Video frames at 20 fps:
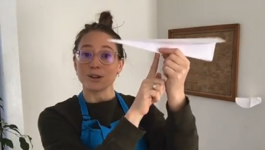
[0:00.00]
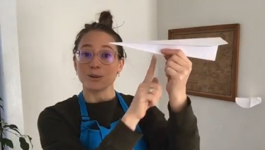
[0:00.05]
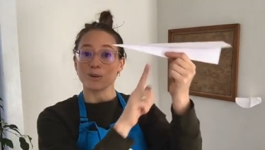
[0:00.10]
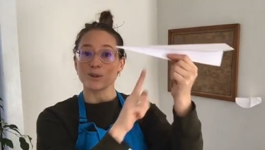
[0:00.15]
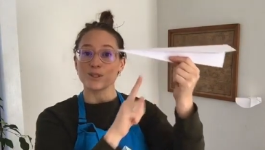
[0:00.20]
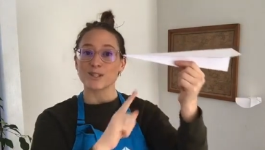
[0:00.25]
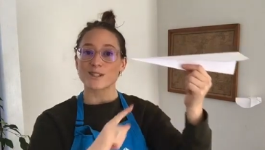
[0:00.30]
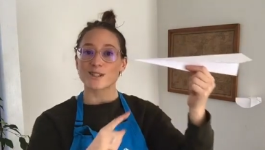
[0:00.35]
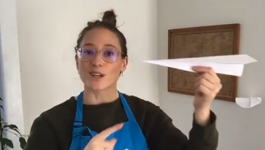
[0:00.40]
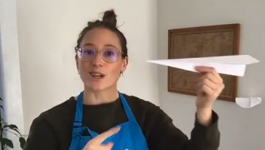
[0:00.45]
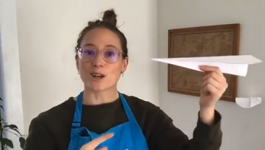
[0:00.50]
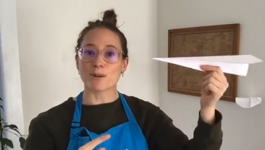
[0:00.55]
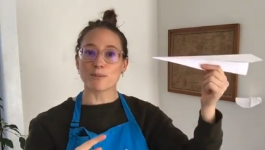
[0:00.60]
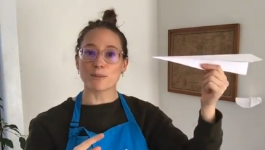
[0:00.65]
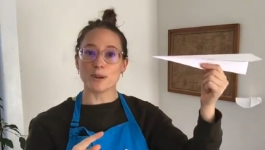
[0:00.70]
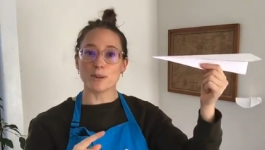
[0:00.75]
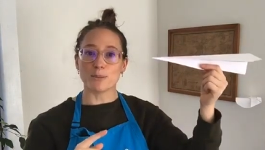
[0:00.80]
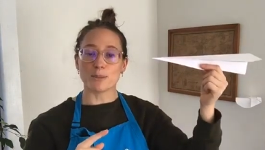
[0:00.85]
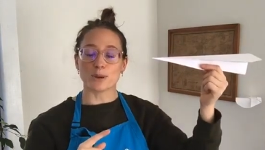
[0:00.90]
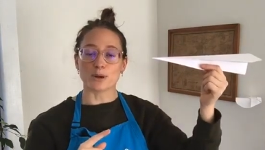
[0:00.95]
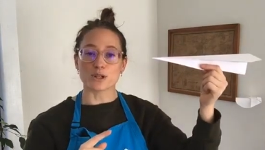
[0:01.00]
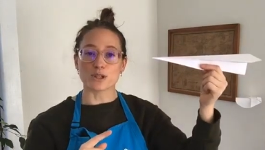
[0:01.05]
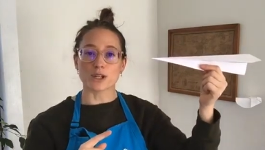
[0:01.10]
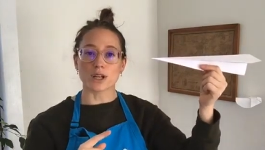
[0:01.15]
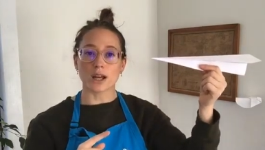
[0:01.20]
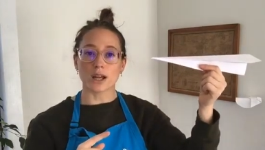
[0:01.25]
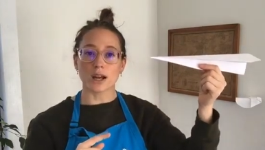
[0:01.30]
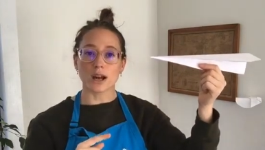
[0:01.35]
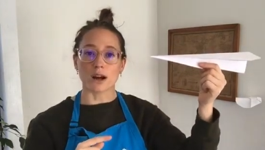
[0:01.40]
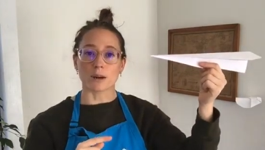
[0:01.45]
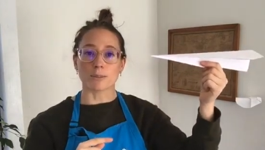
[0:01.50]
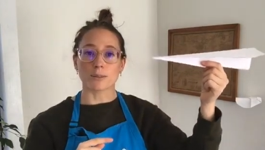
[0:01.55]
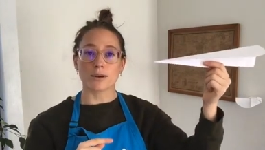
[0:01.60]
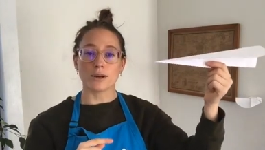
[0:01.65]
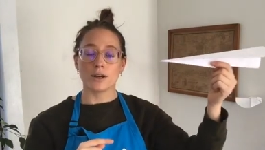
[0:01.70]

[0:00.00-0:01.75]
which is gonna be pushing it up.